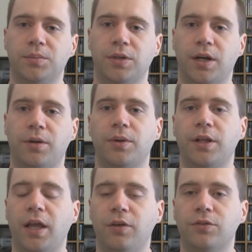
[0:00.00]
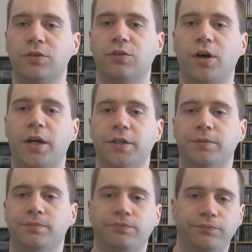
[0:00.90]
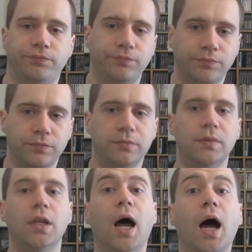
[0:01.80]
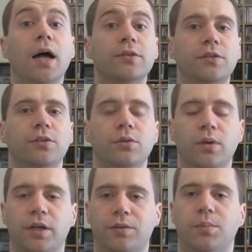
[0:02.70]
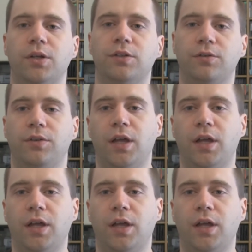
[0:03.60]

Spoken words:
But I really have to try and not do as much of